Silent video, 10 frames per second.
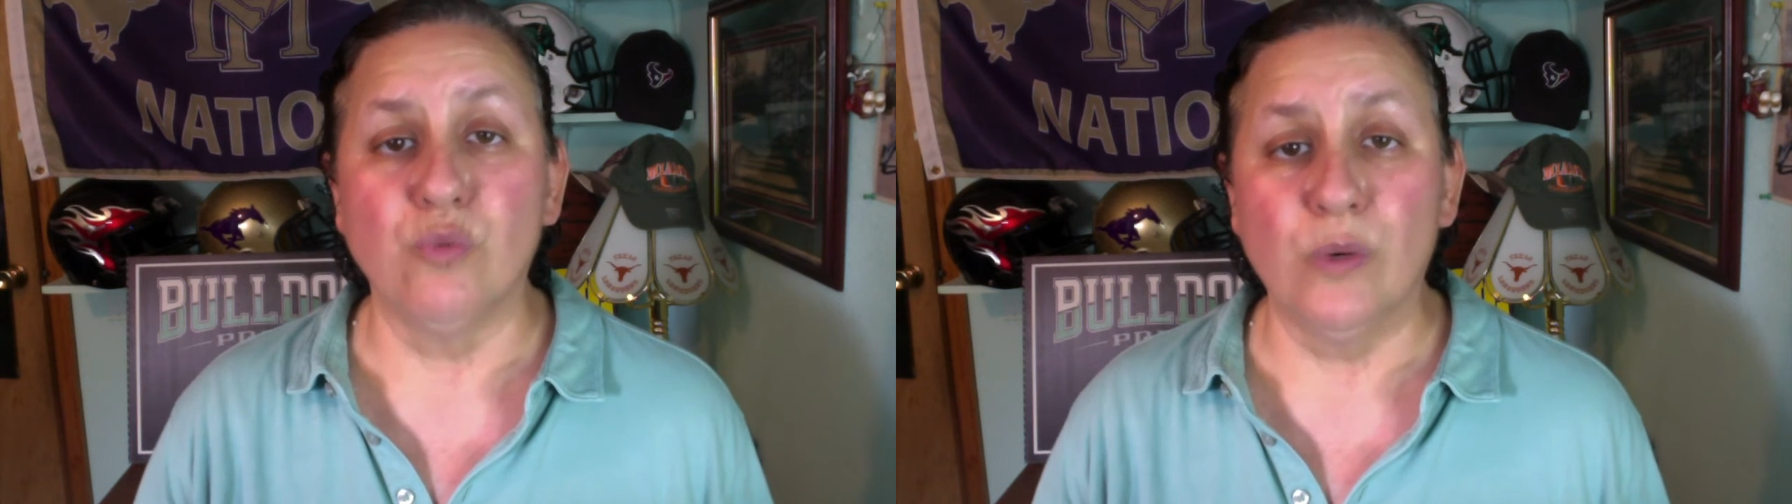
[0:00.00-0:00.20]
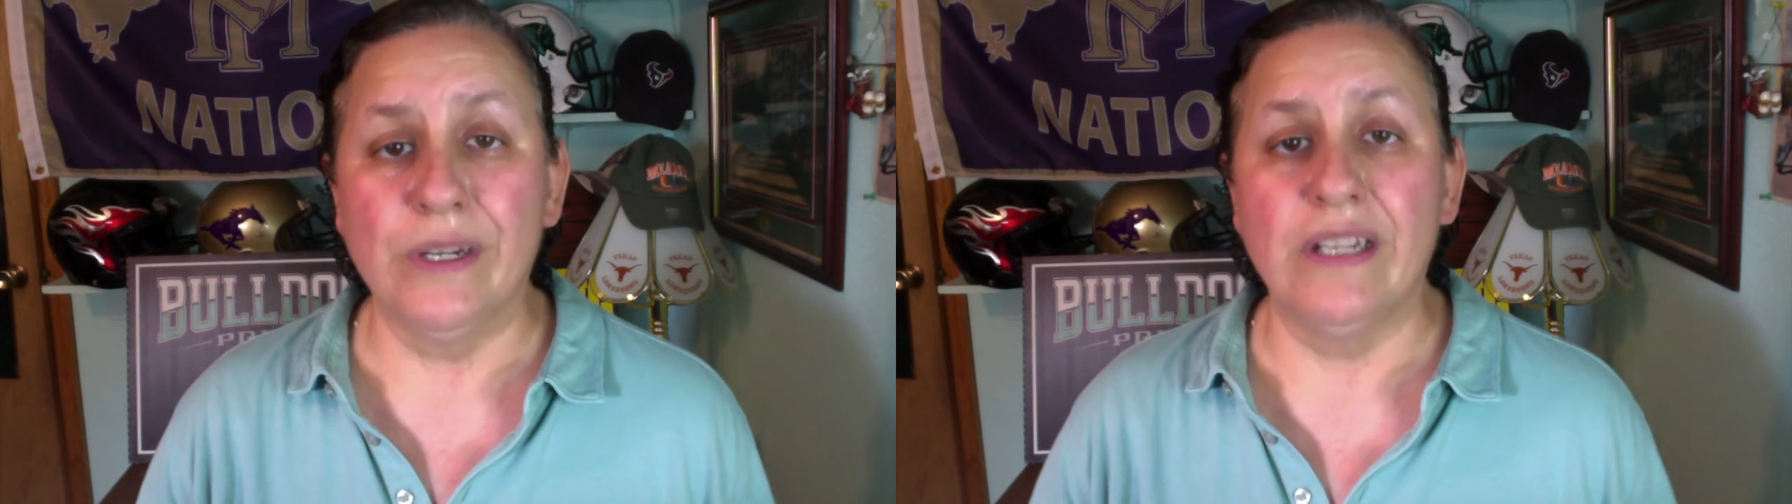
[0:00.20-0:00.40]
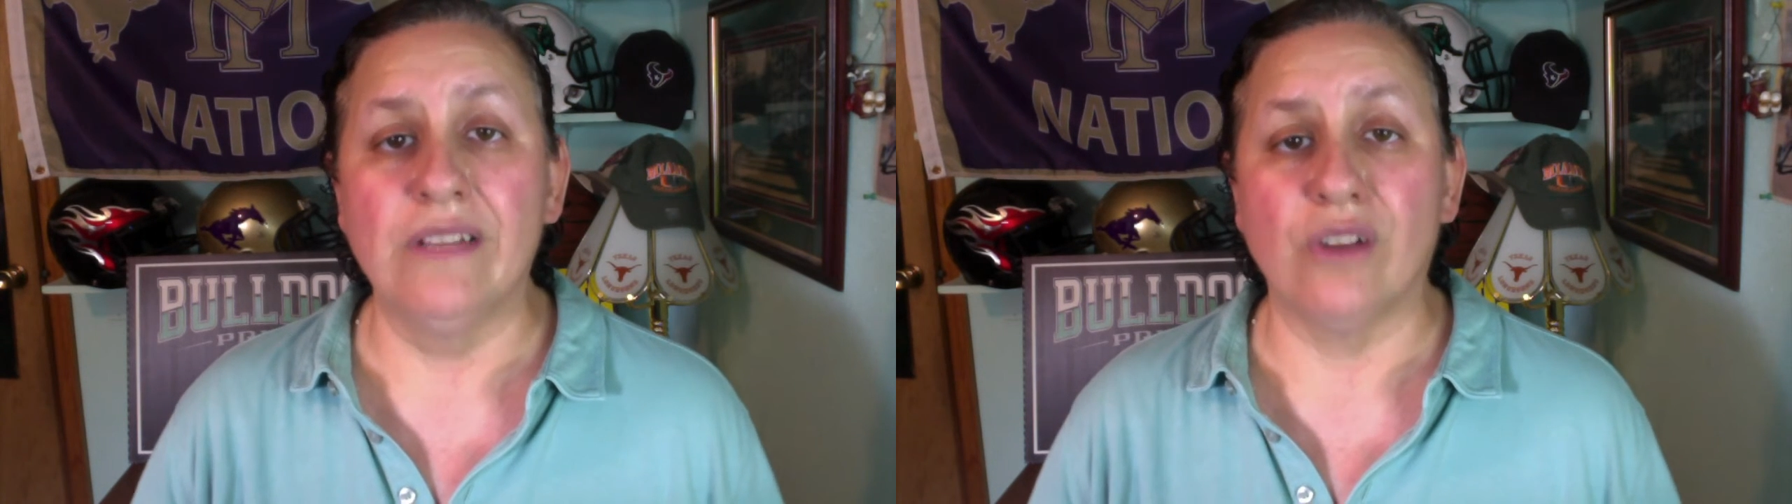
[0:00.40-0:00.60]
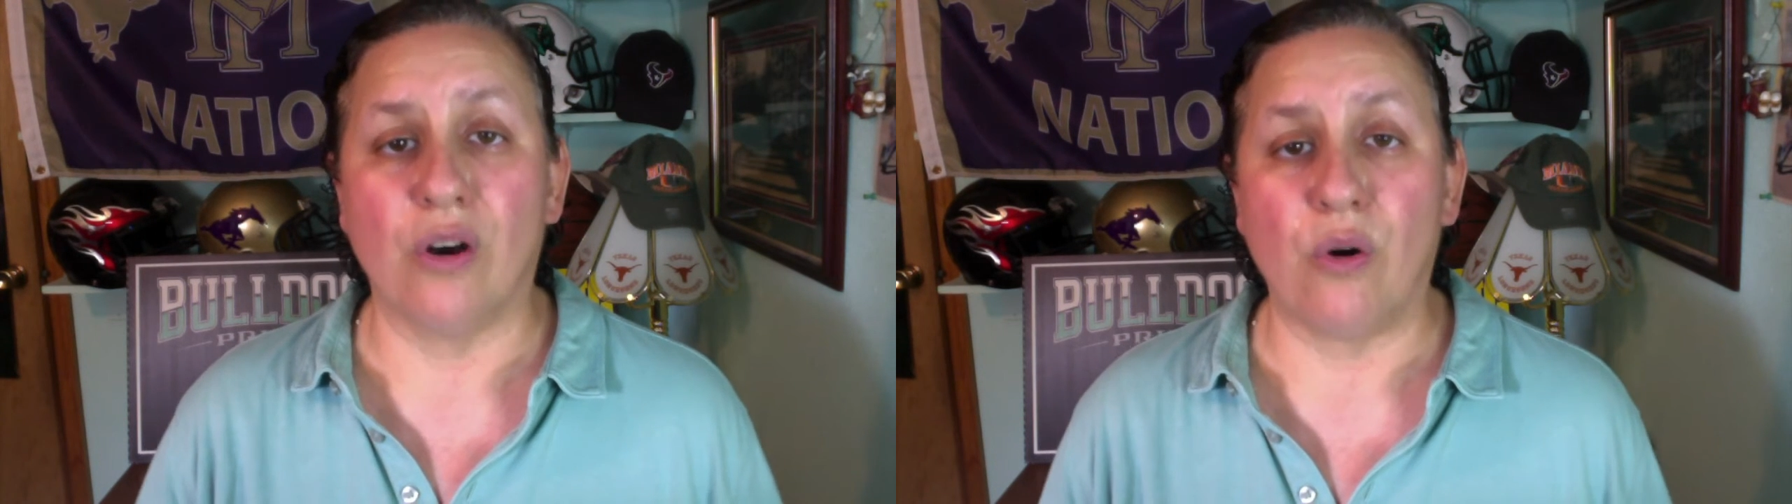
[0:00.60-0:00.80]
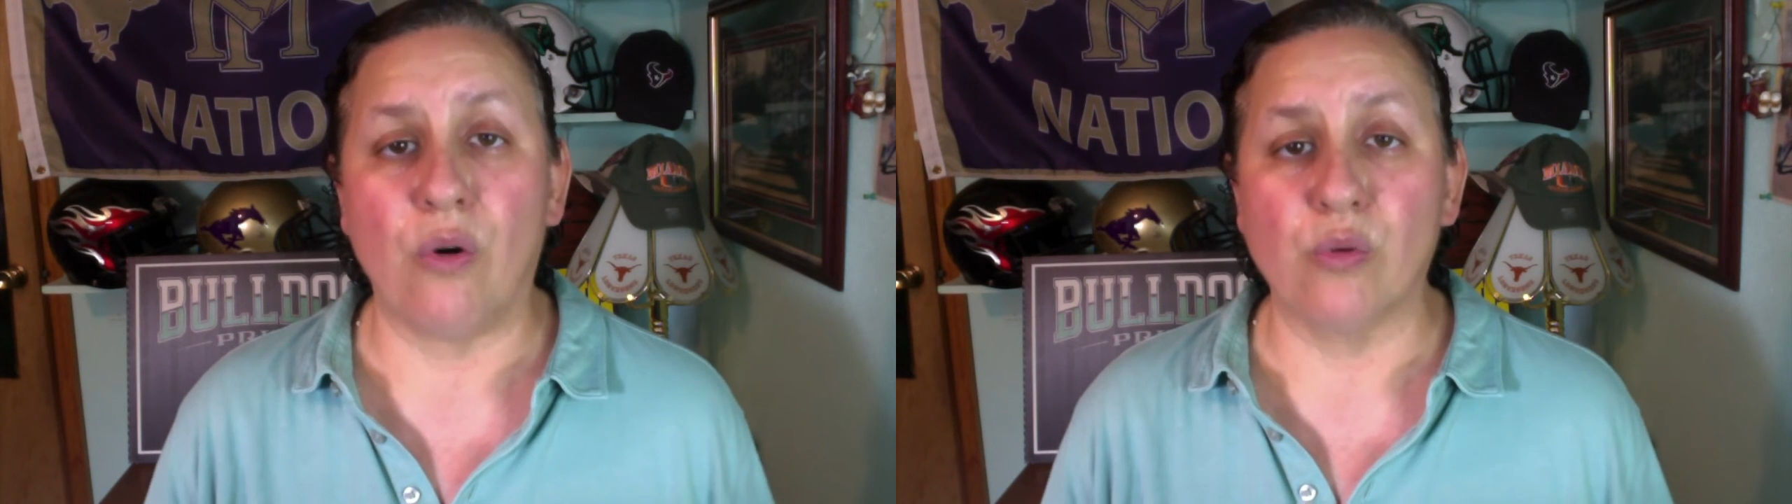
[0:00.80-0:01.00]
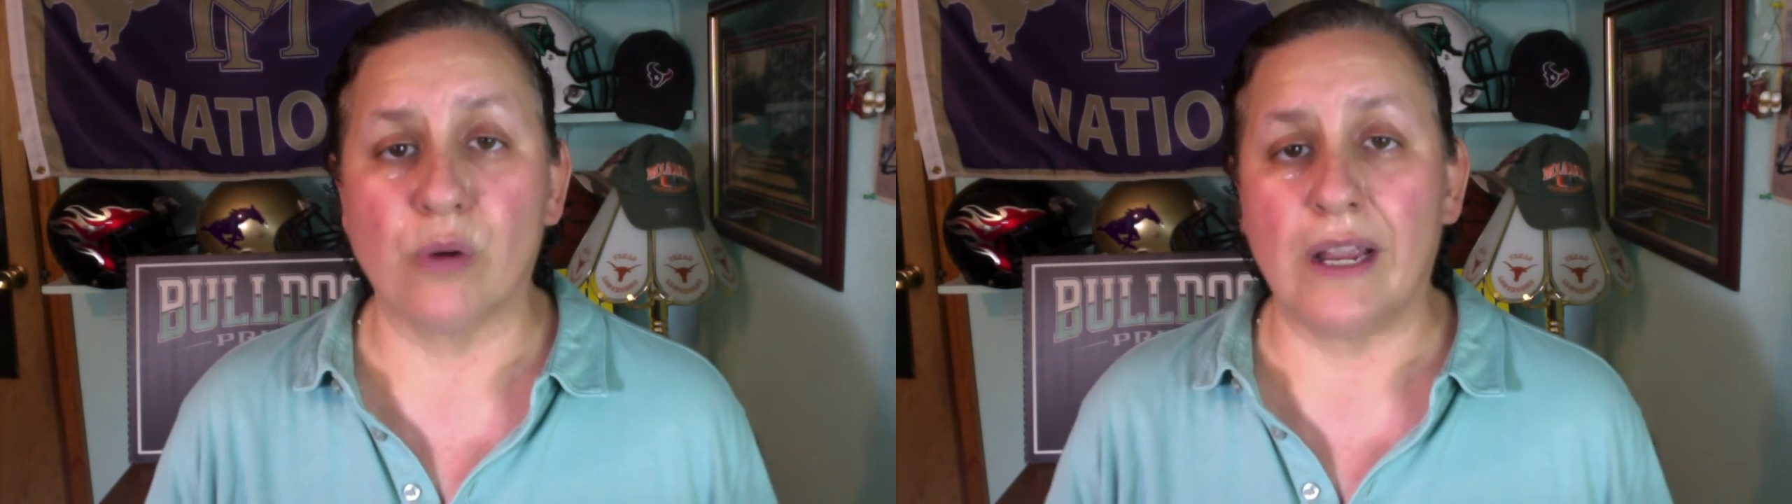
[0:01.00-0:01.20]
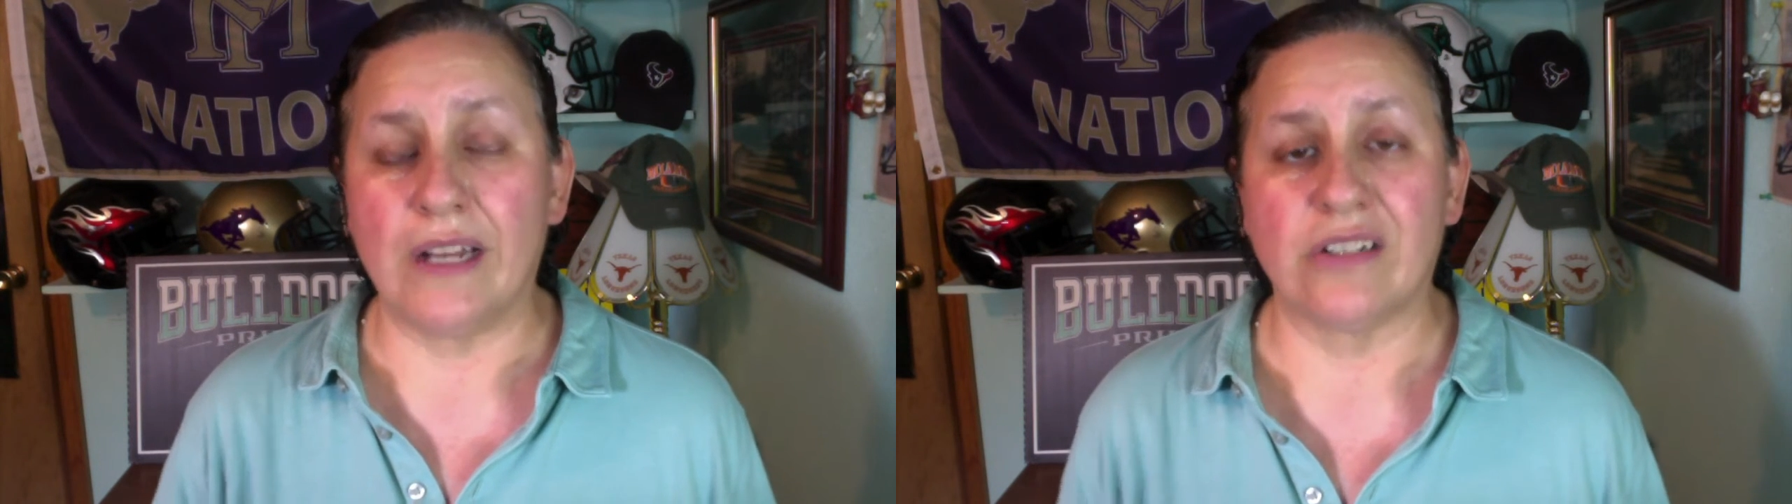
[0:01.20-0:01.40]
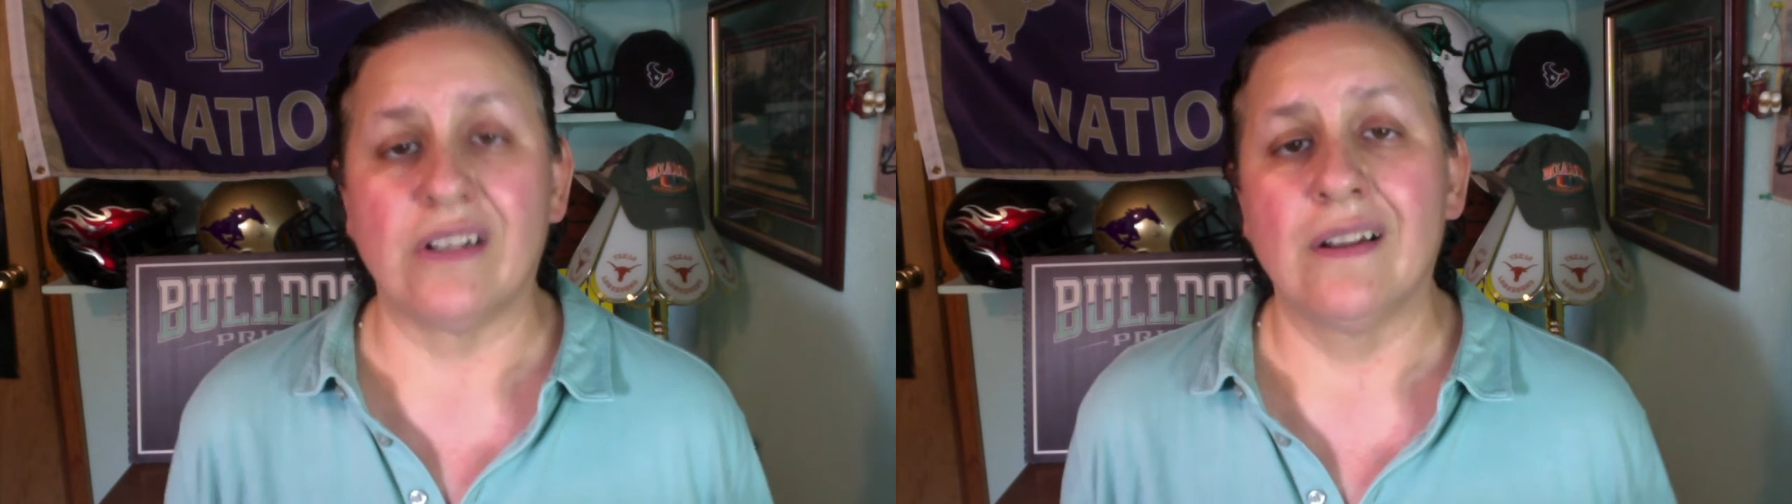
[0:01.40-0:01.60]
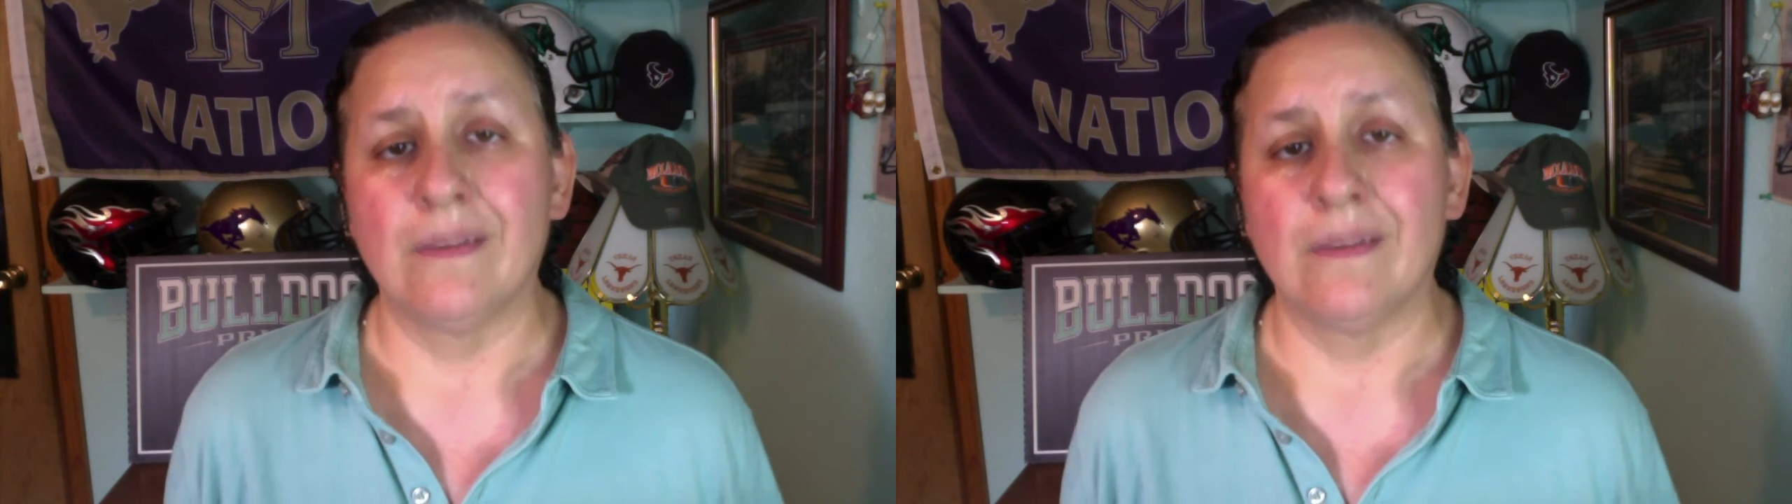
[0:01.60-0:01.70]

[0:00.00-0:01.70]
win the whole race.